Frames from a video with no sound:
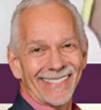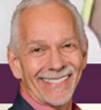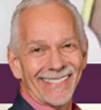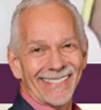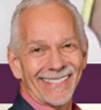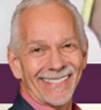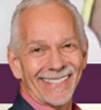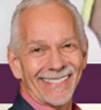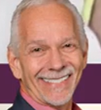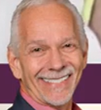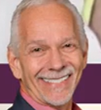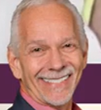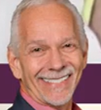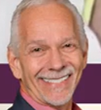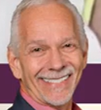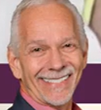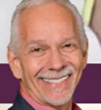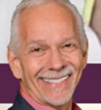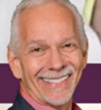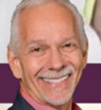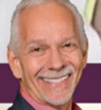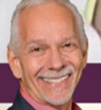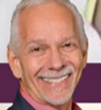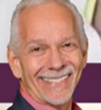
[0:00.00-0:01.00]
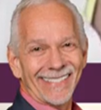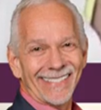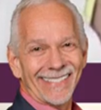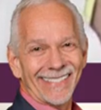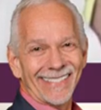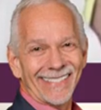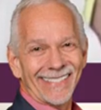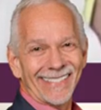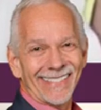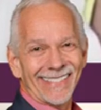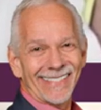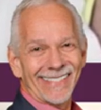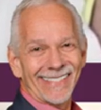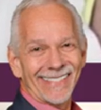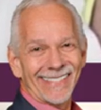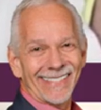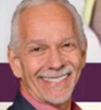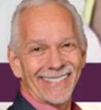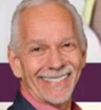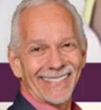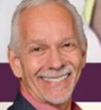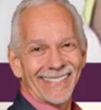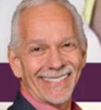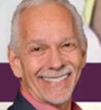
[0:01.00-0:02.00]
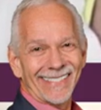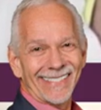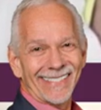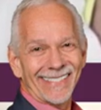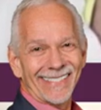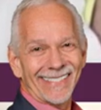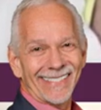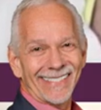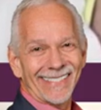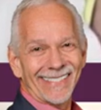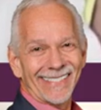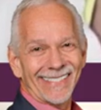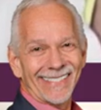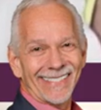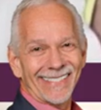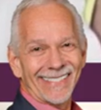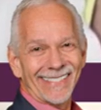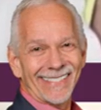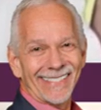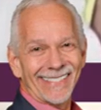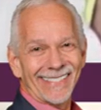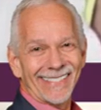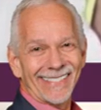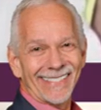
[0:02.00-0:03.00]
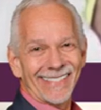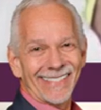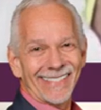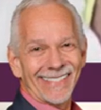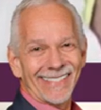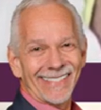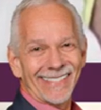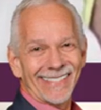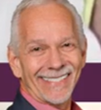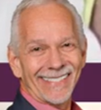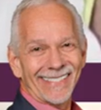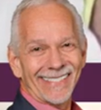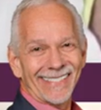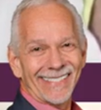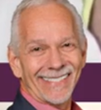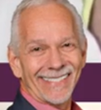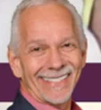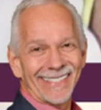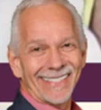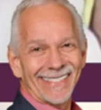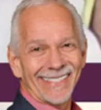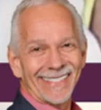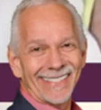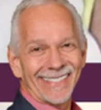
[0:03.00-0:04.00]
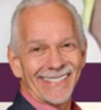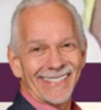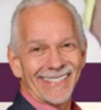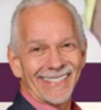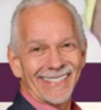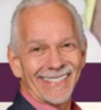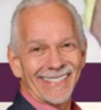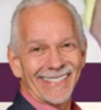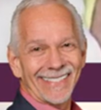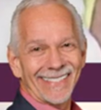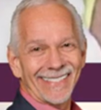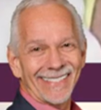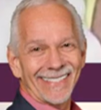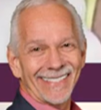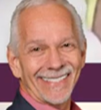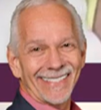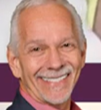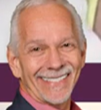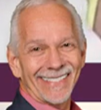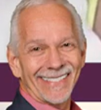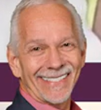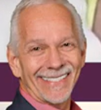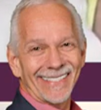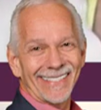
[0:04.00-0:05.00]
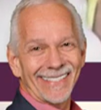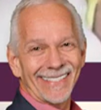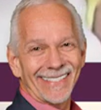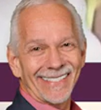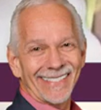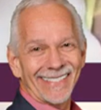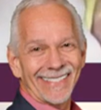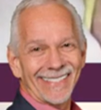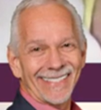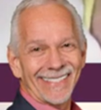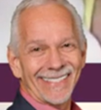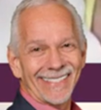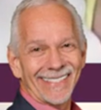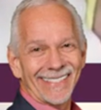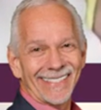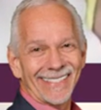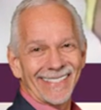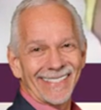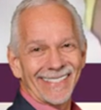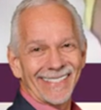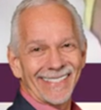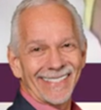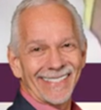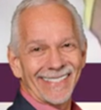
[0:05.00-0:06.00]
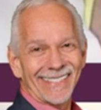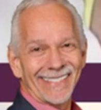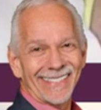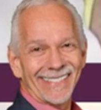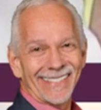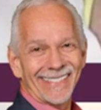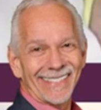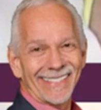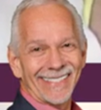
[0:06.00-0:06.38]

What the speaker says: (silent)